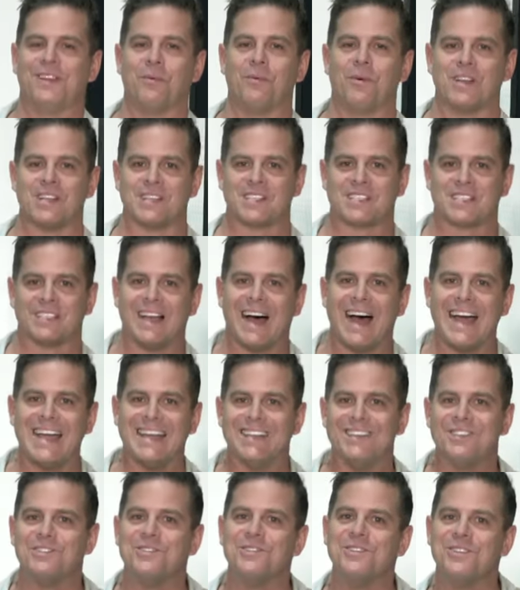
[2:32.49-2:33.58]
They want to
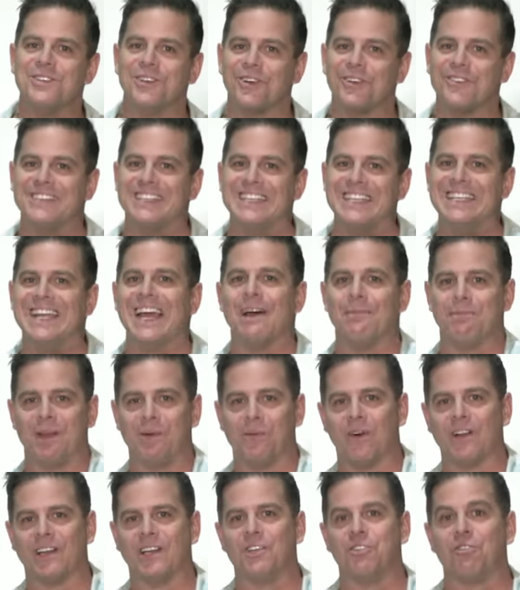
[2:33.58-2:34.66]
slide into your DM. They
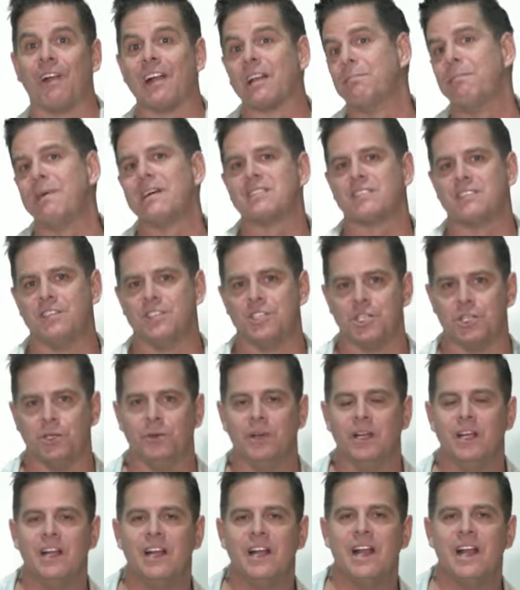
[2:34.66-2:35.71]
want to direct message you,